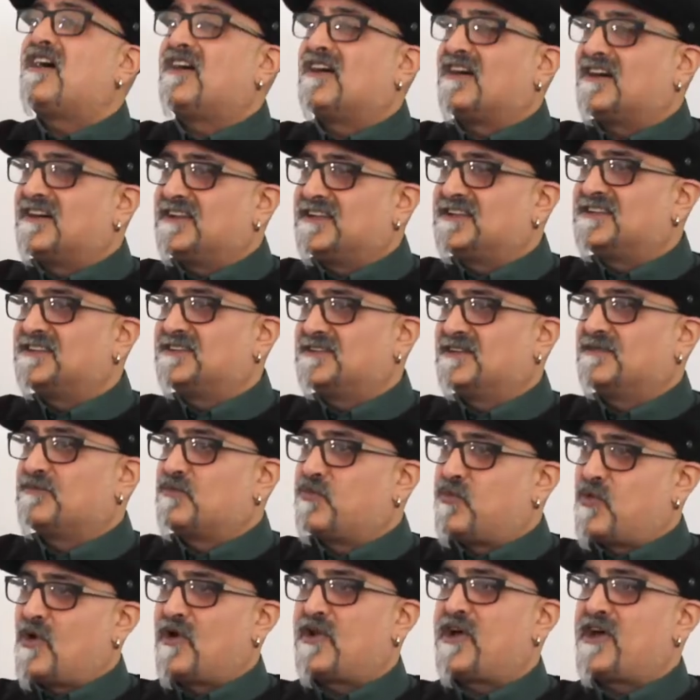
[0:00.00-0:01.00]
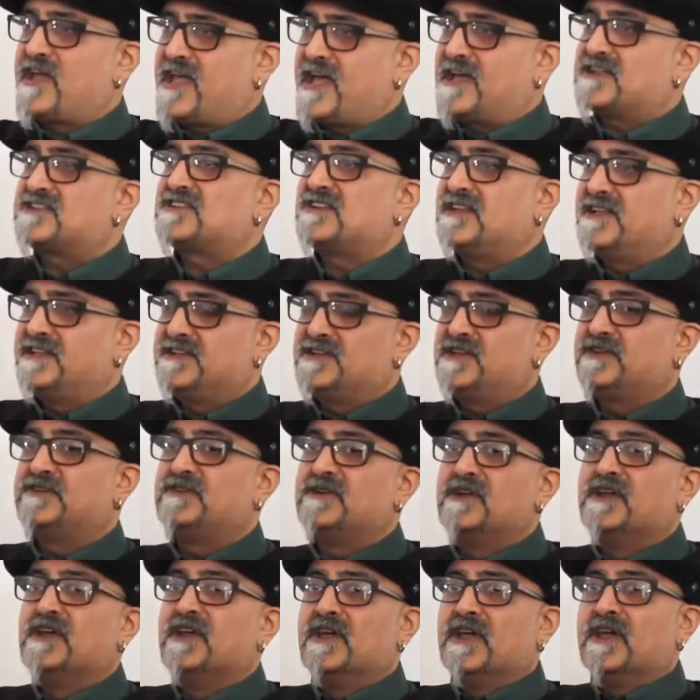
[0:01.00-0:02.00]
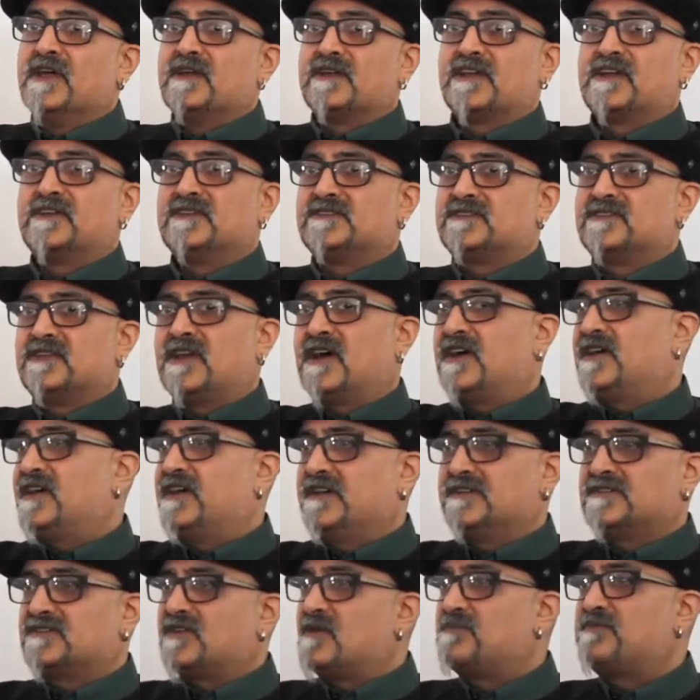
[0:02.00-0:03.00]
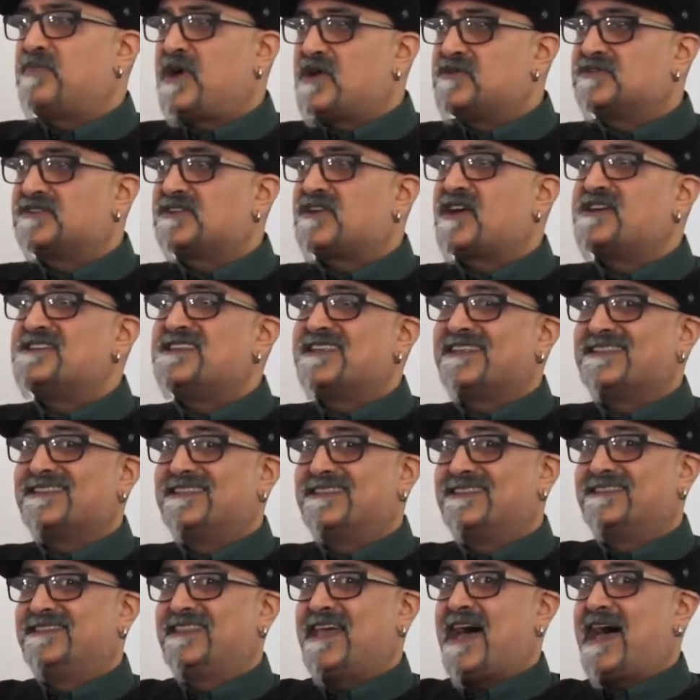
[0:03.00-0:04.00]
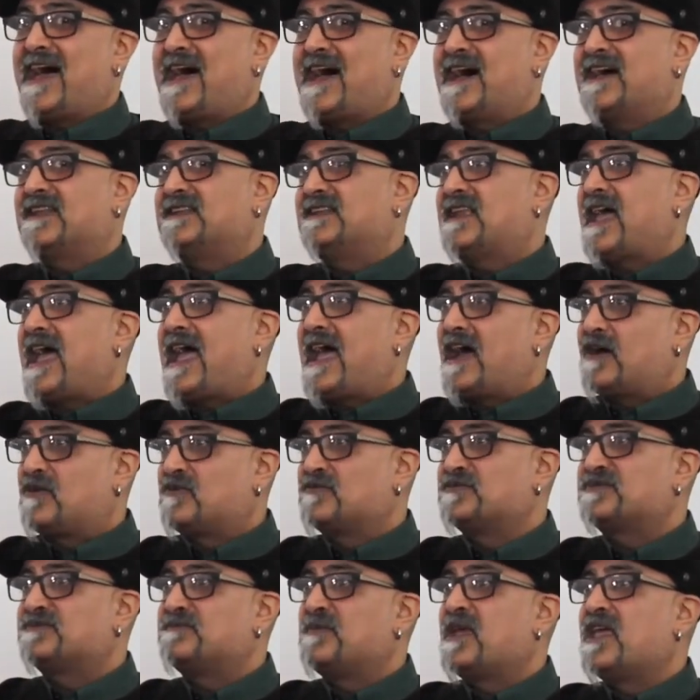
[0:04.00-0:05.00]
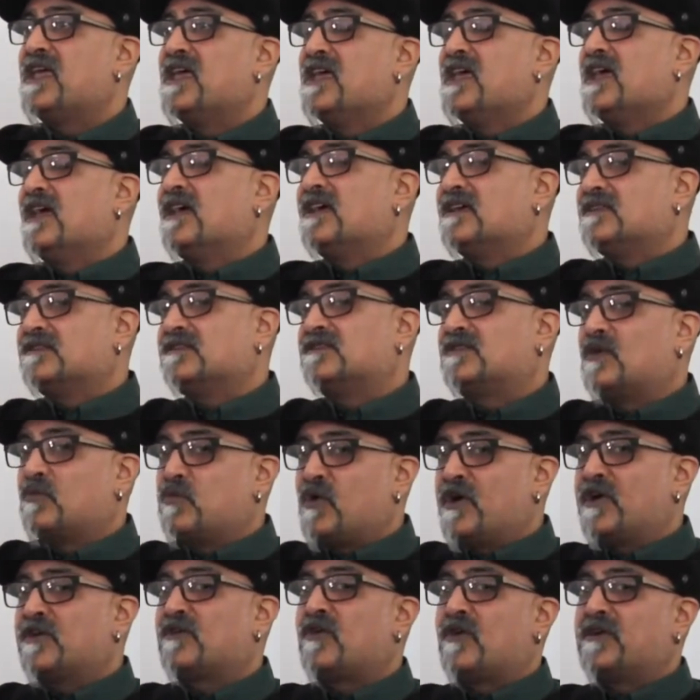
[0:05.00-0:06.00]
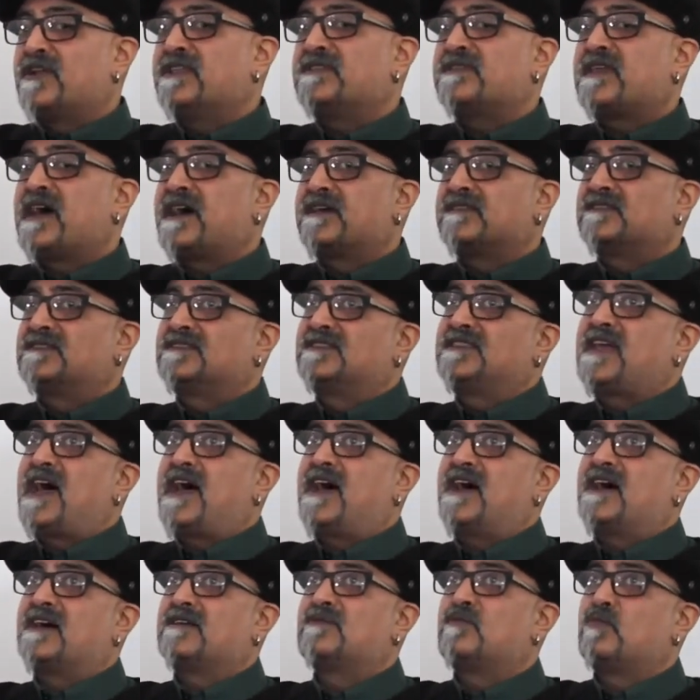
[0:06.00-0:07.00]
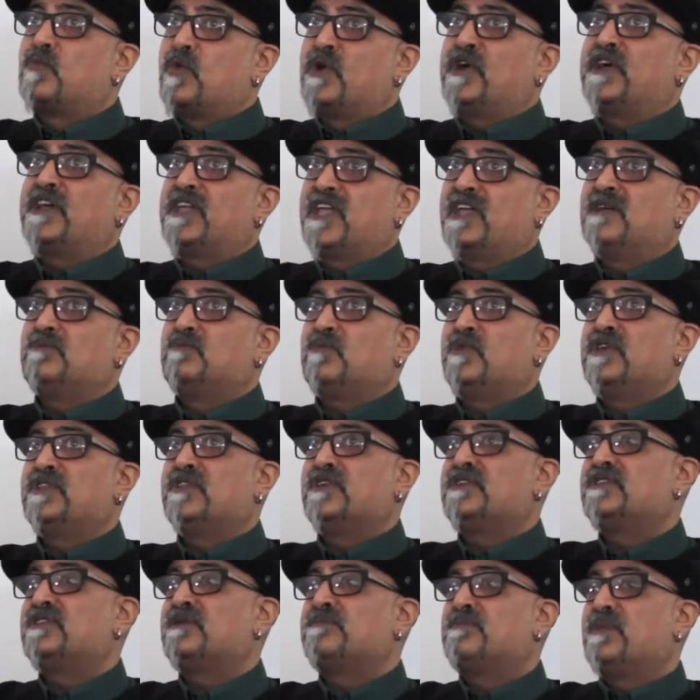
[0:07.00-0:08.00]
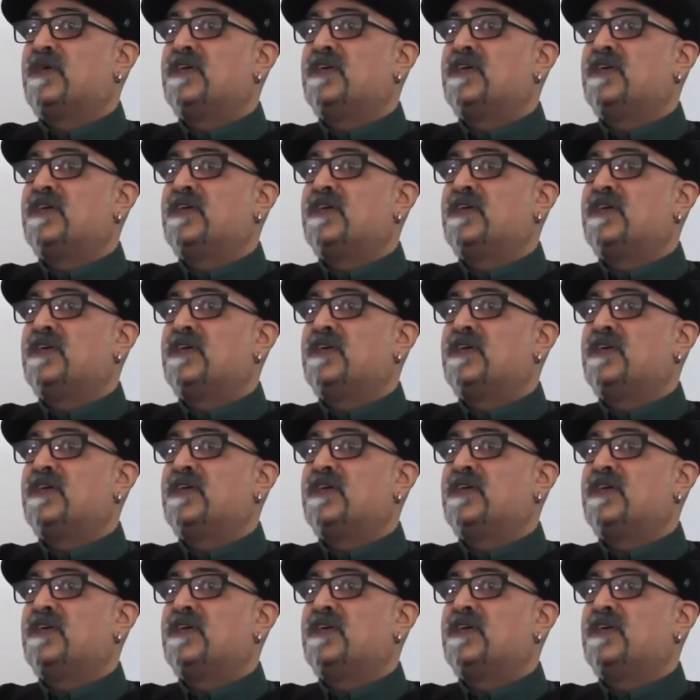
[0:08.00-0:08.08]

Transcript: art, what I actually do, because it's on both sides, that helps me. The work on it, that working with other